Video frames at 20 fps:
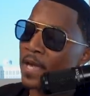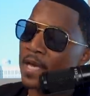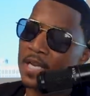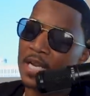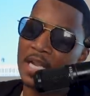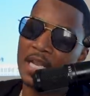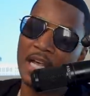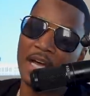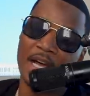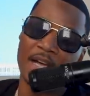
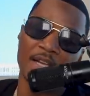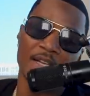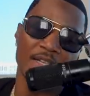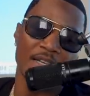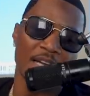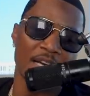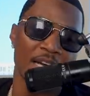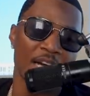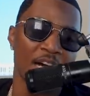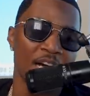And I, I,
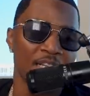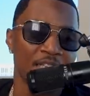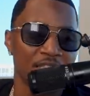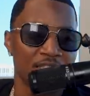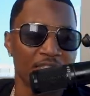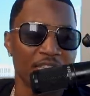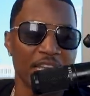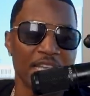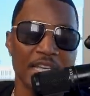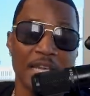I
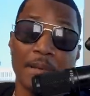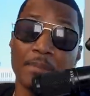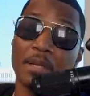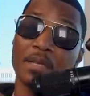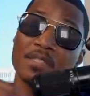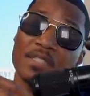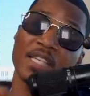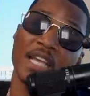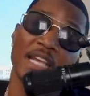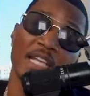understand. I'm
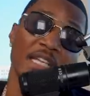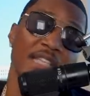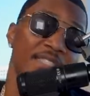not saying